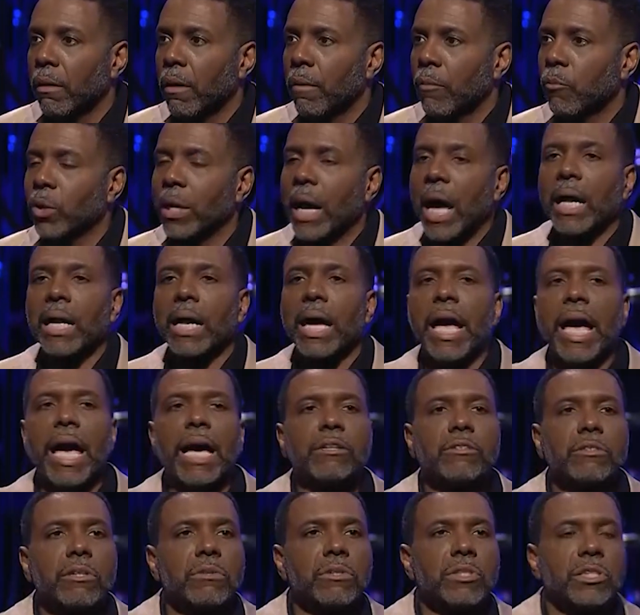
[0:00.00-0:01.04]
When I lay
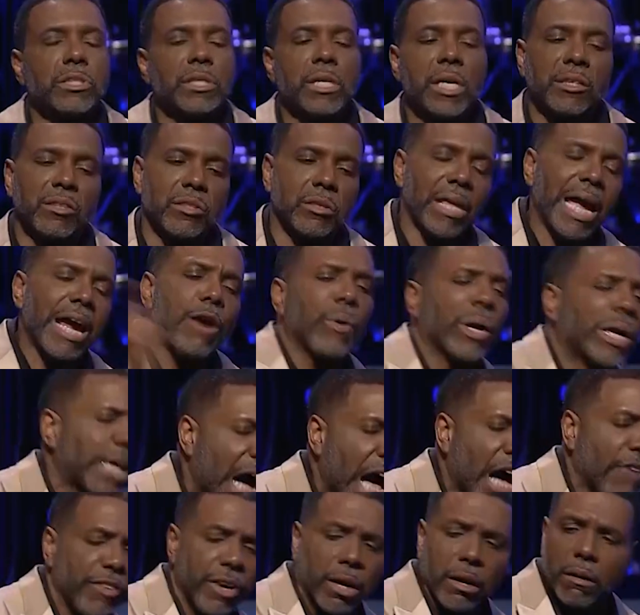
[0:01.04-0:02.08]
hands on the sick, they
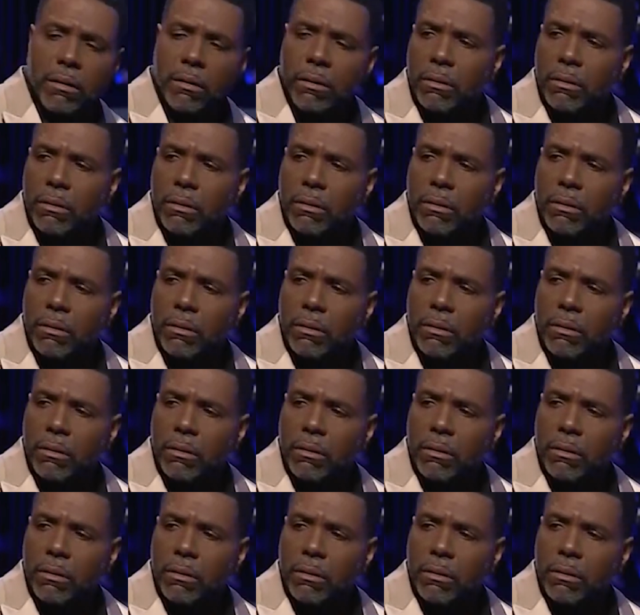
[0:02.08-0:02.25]
recover.